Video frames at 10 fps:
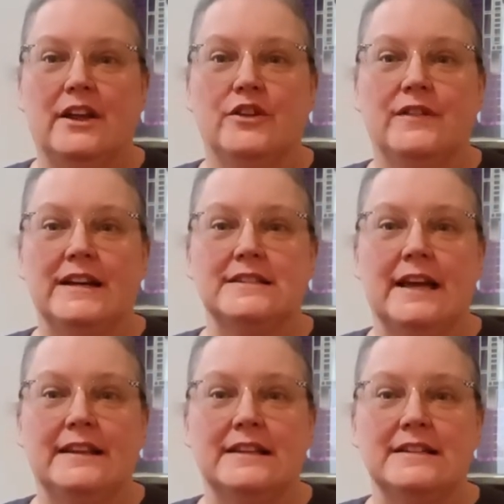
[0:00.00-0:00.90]
another
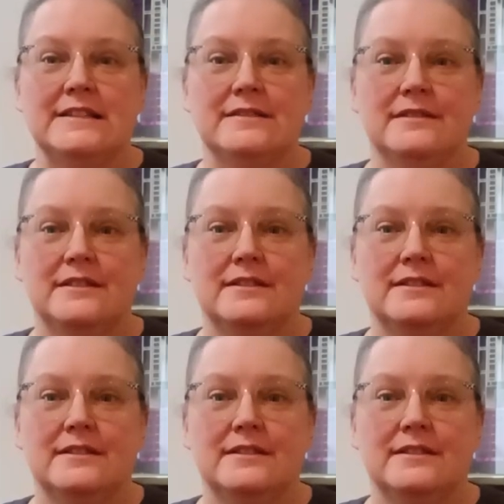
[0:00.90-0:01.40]
vest like this.